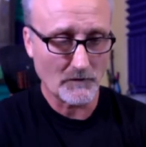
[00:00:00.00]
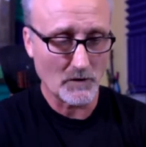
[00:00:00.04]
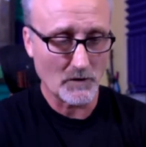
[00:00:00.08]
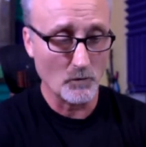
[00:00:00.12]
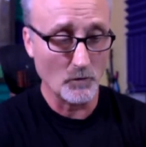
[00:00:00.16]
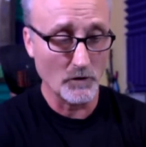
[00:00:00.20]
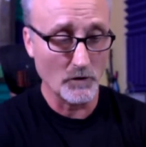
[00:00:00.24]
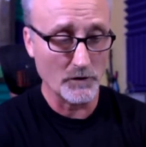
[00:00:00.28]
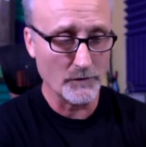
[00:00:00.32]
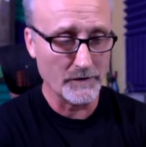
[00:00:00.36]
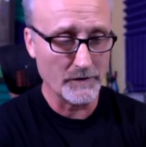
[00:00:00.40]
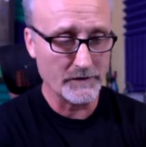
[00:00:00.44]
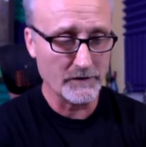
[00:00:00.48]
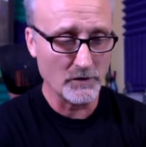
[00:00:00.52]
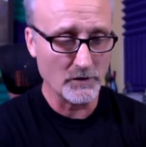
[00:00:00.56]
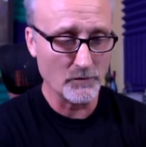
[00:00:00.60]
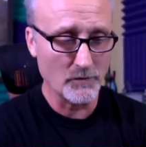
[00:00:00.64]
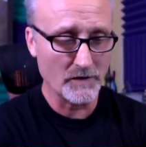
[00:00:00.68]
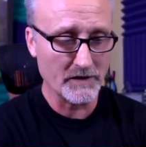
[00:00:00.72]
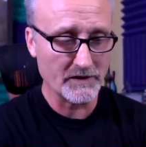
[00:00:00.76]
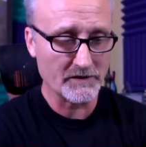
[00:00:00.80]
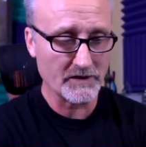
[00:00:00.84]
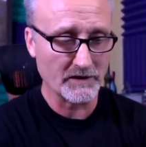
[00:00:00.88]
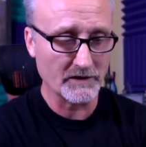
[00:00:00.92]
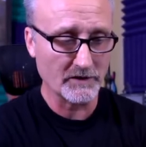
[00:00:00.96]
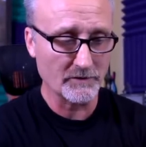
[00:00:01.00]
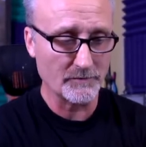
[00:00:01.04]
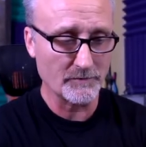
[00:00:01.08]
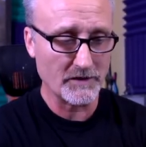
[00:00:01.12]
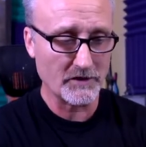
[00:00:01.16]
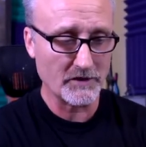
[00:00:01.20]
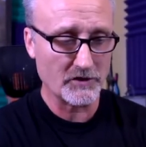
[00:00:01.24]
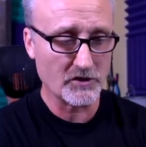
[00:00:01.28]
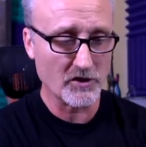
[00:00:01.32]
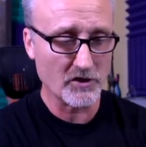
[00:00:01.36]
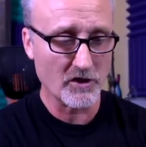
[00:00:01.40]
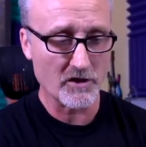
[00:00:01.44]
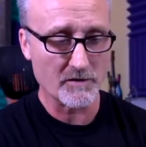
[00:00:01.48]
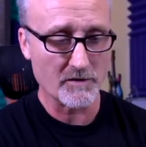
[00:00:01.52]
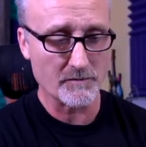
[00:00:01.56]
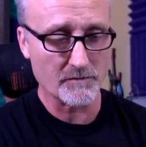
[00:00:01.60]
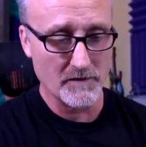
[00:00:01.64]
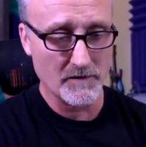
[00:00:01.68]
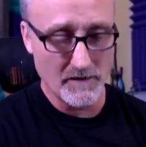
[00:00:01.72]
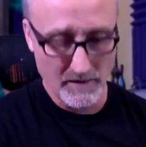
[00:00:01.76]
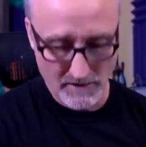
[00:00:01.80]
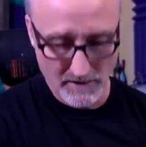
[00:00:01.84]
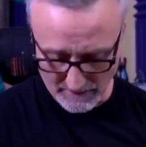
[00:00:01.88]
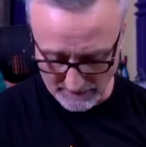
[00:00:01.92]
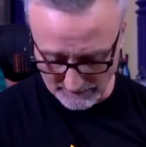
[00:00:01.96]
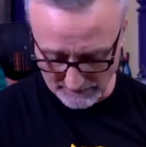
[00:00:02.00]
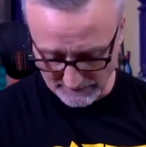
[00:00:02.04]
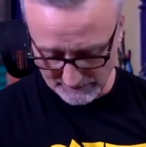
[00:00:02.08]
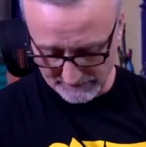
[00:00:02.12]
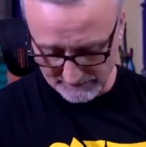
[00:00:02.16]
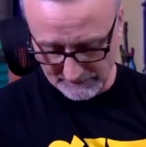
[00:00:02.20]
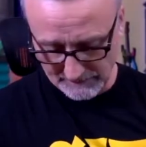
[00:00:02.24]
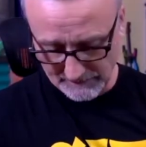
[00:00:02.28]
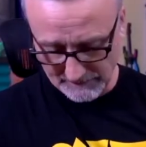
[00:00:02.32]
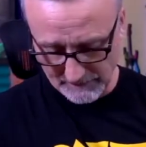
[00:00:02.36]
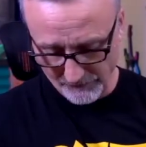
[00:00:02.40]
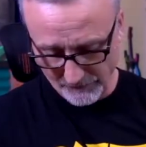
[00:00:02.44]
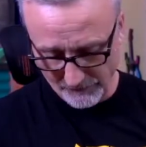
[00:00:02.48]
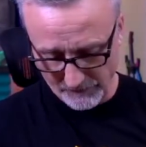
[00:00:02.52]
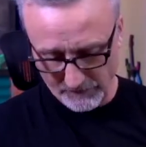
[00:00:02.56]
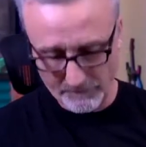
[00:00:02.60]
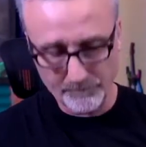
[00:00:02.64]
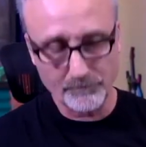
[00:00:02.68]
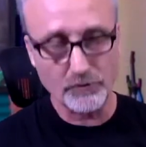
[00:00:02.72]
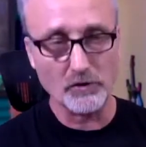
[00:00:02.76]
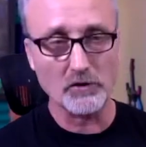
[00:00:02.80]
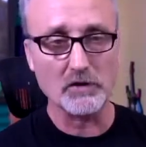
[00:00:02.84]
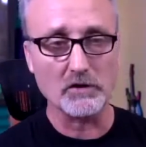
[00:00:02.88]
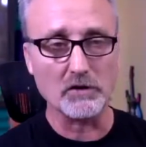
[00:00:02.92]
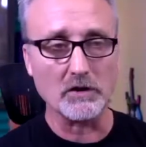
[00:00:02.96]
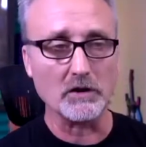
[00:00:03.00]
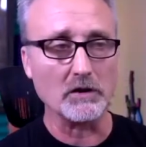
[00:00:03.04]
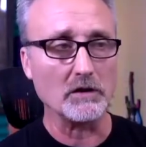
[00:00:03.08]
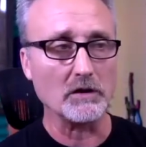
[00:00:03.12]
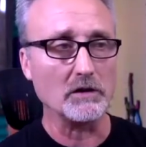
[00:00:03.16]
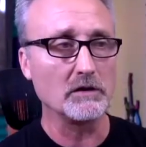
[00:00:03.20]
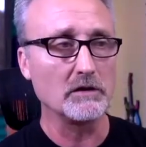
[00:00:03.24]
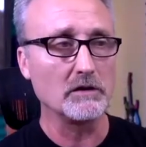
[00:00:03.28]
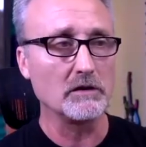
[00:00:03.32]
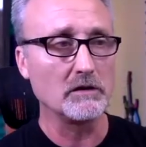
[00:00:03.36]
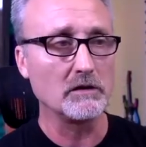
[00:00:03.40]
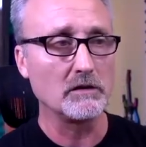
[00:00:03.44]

What do we do when it's a little bit sharp? I like to give it the pull.